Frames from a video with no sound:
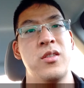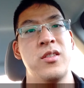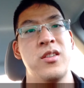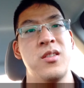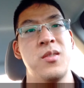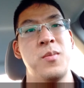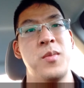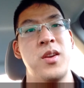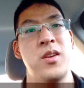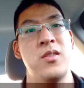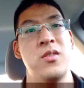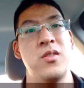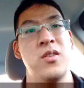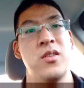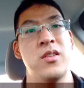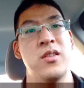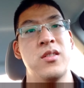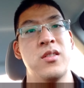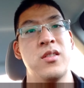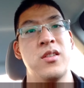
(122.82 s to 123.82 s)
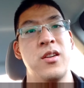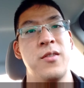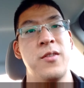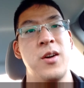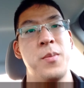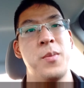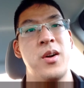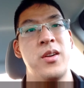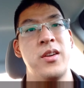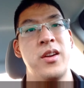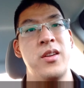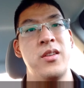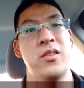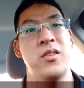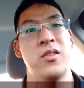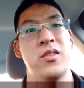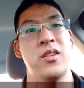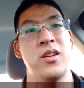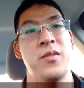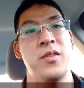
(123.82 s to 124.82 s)
doesn't mean you give up on it,
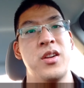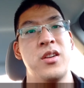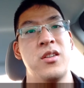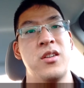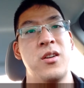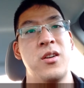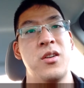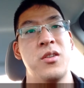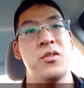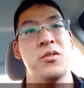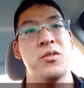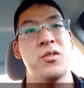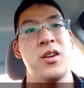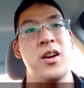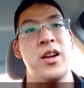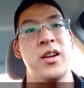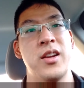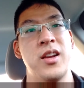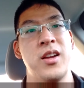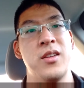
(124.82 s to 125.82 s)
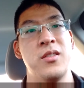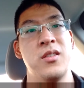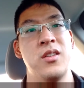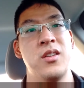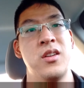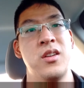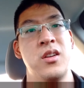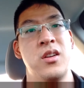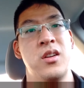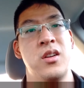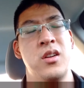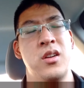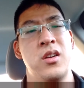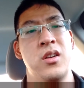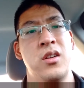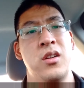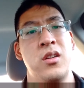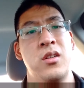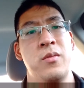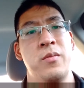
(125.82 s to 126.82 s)
you give it another try again.
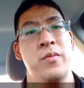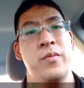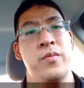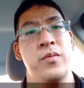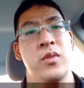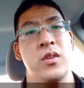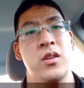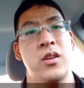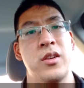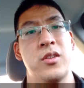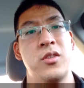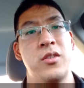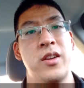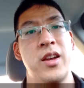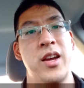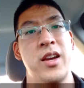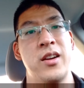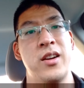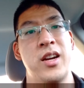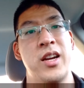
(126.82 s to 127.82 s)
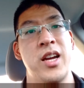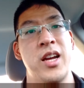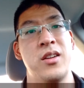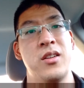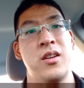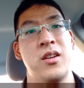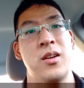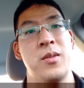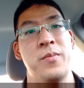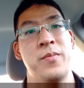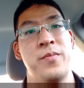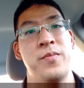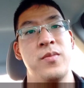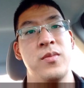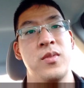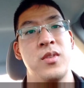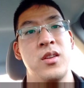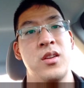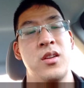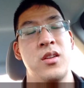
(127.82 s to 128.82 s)
Like today, I had
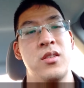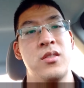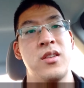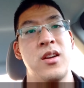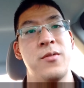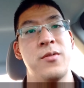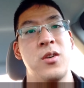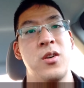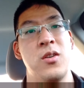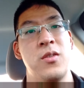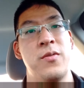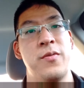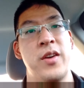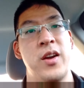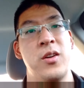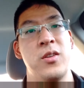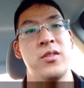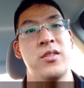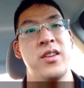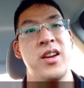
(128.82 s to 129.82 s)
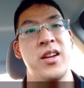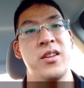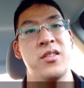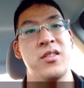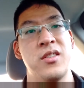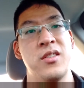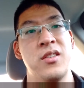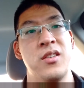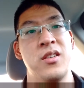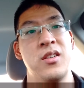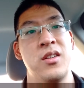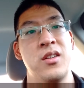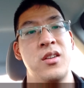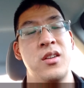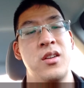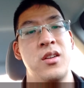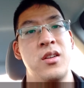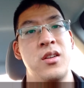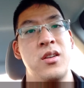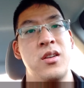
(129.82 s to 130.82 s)
several failed sets.
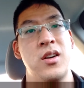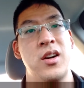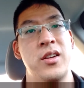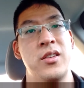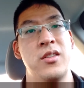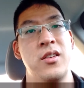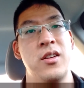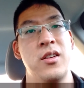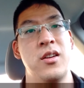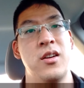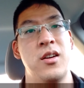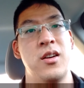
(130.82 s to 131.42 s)
I did